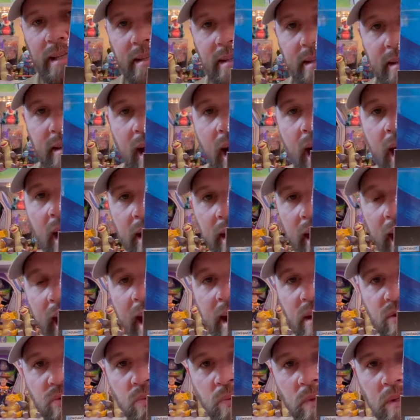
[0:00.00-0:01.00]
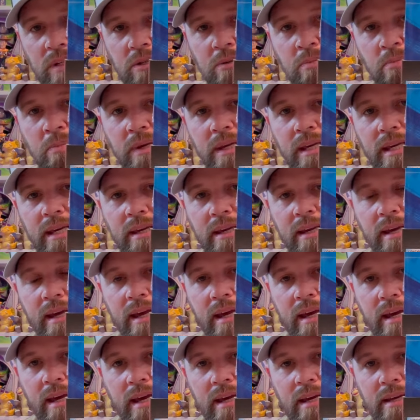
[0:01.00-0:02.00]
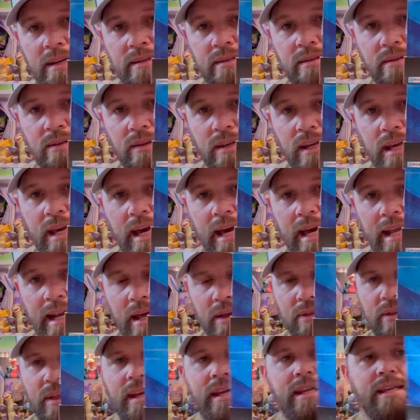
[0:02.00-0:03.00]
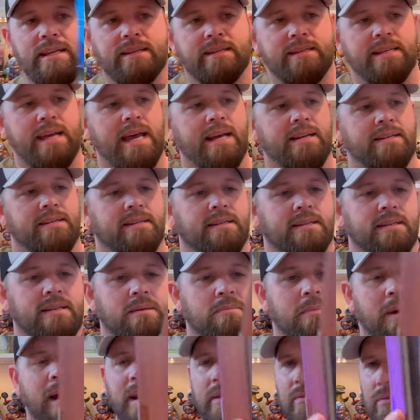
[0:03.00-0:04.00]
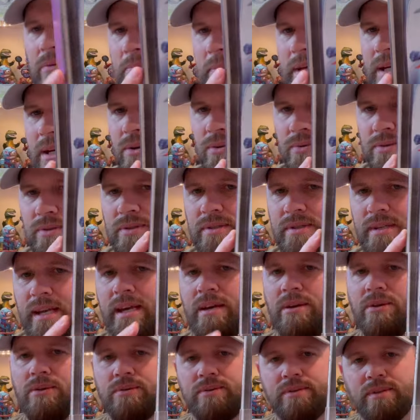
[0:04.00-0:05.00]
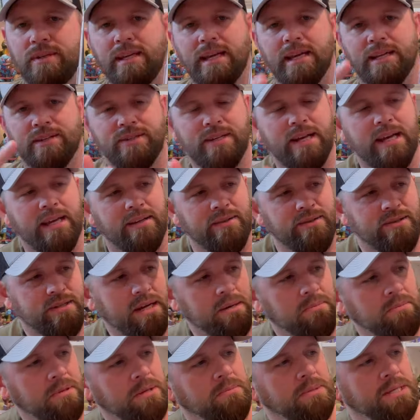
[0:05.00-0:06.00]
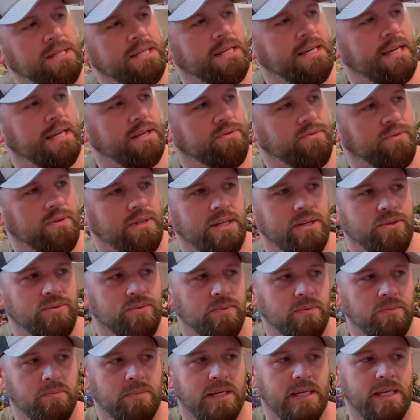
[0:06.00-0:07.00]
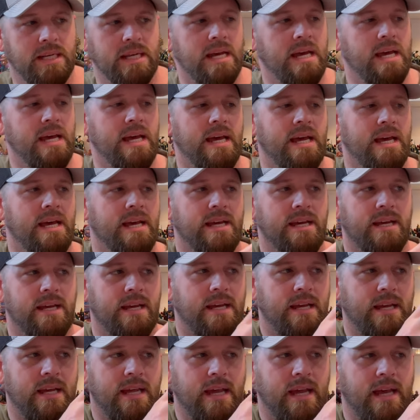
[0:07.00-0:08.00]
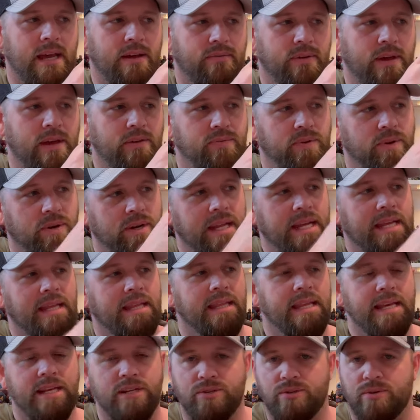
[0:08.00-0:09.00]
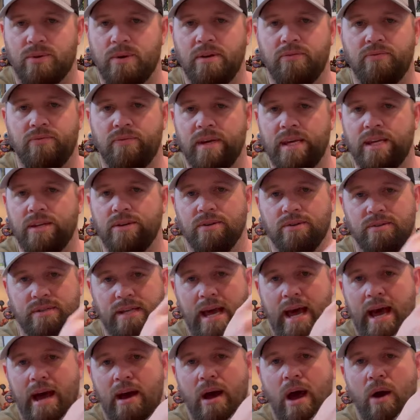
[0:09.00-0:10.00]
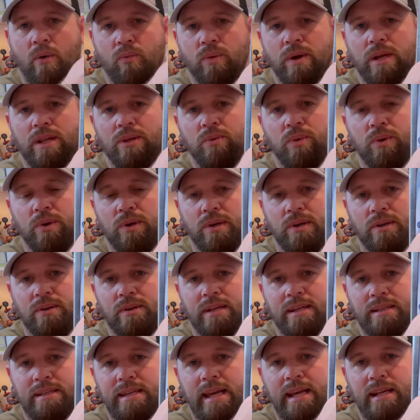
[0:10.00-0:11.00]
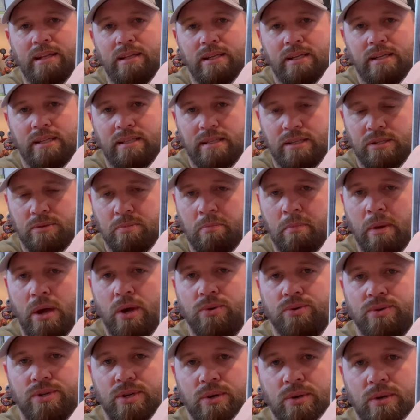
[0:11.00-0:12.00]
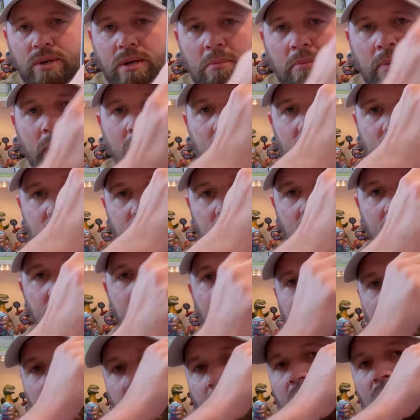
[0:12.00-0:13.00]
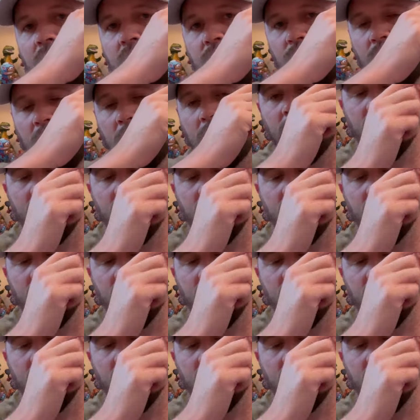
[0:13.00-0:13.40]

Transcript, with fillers: stock as we speak. So yeah, and I think it's actually, it might even be on sale. So yeah, check check BBTS for this one. But if, if you're needing these three figures, I, I really want to take a look at this Mojo in comparison to the other up